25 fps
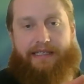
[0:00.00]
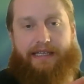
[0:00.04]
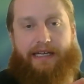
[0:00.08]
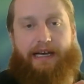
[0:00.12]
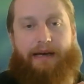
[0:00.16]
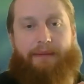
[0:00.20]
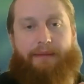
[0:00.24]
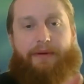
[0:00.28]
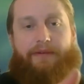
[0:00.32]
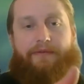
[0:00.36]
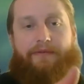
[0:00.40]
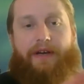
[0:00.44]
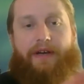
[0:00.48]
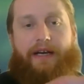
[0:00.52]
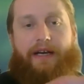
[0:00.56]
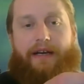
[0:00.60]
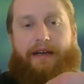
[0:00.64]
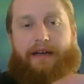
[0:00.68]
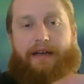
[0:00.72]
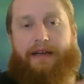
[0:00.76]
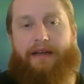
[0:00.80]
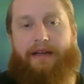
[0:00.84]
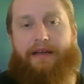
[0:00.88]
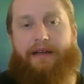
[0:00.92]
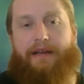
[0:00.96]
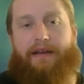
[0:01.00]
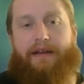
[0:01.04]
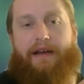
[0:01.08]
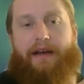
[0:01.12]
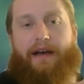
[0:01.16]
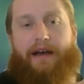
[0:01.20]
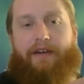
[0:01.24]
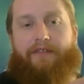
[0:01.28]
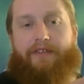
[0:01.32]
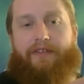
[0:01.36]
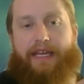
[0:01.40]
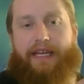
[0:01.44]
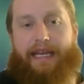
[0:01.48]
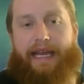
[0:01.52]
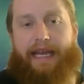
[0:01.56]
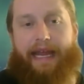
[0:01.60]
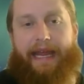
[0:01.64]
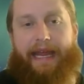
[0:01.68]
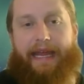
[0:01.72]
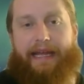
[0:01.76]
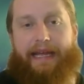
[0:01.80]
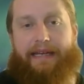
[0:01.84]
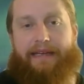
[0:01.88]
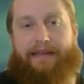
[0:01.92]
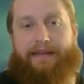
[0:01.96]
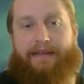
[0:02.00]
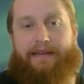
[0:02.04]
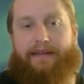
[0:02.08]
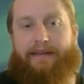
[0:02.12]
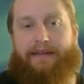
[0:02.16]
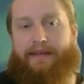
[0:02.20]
top of a can,